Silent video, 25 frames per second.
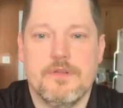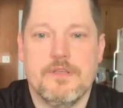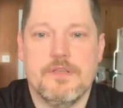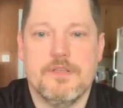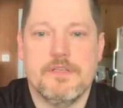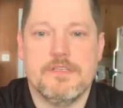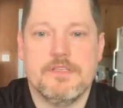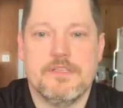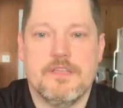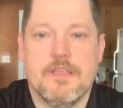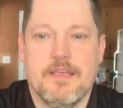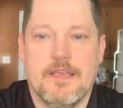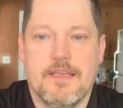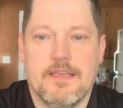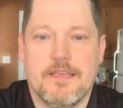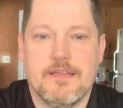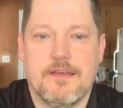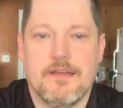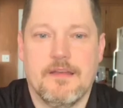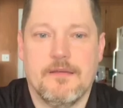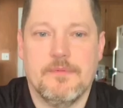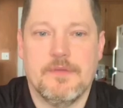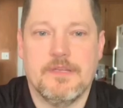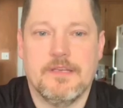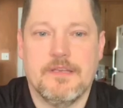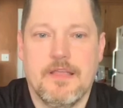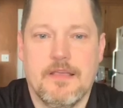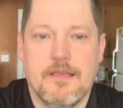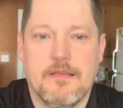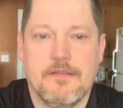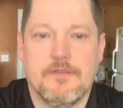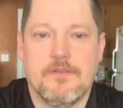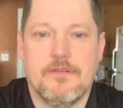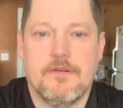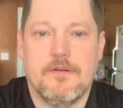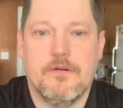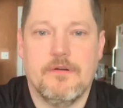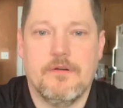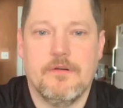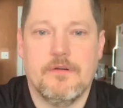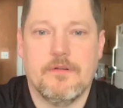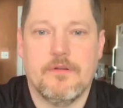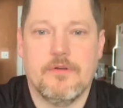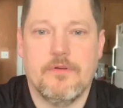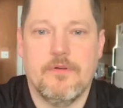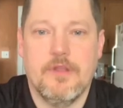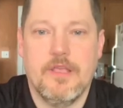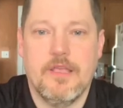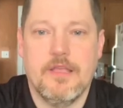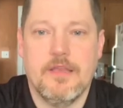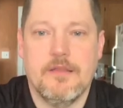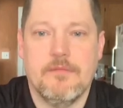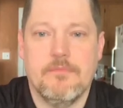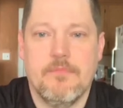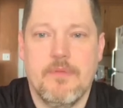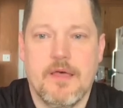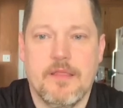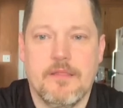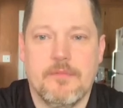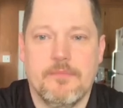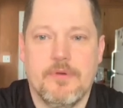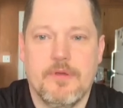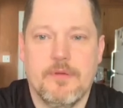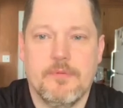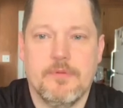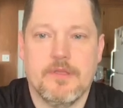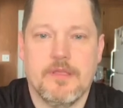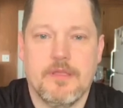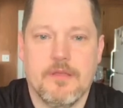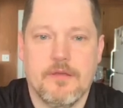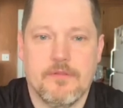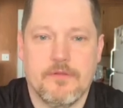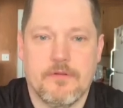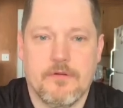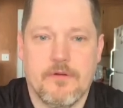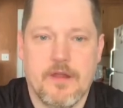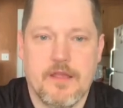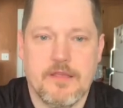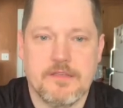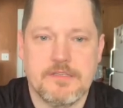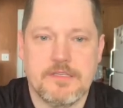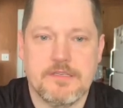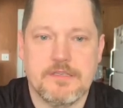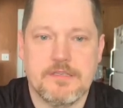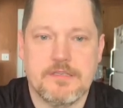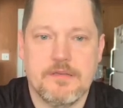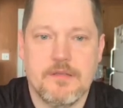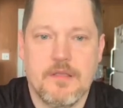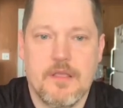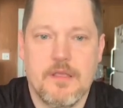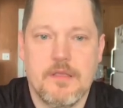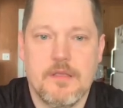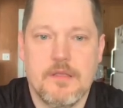is the economic downturn created by the public health crisis.